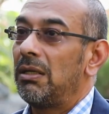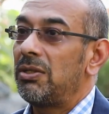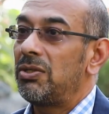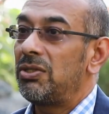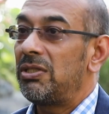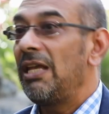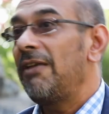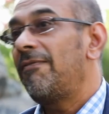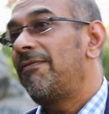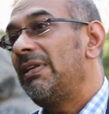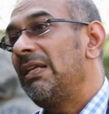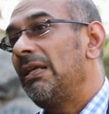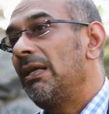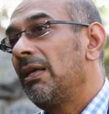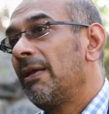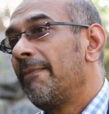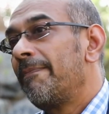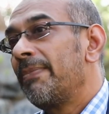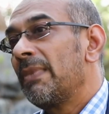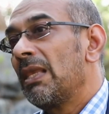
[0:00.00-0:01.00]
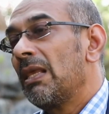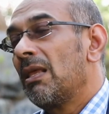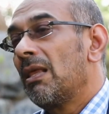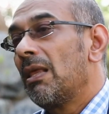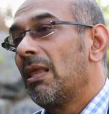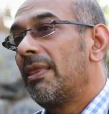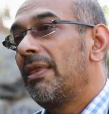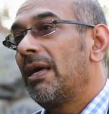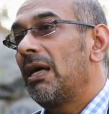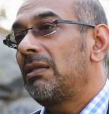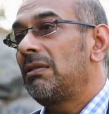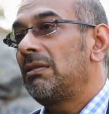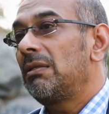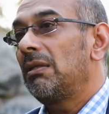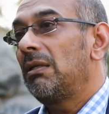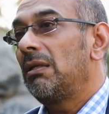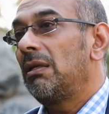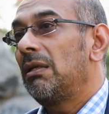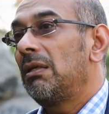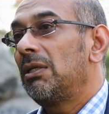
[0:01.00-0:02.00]
safely, that
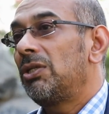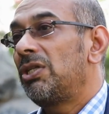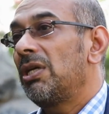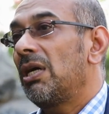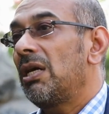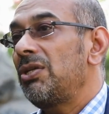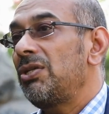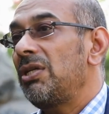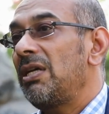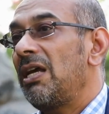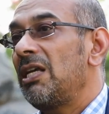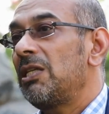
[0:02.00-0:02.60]
Sharjah